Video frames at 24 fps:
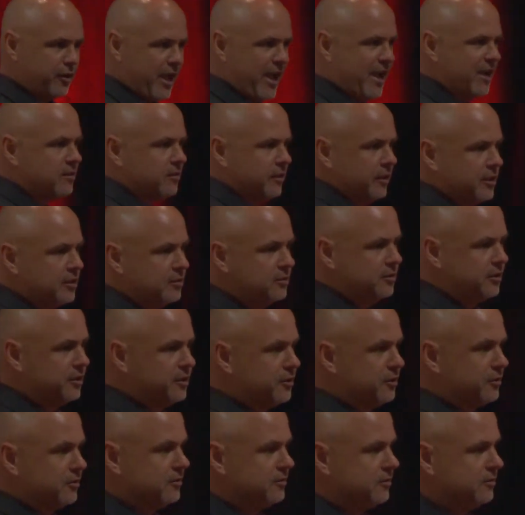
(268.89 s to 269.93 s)
act like a
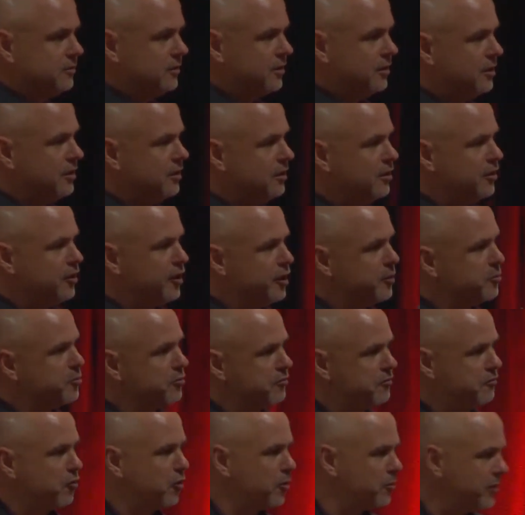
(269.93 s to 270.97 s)
leader, and
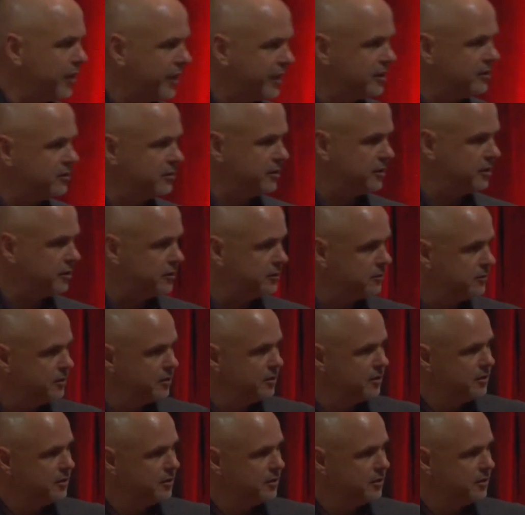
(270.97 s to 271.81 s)
perform like a leader.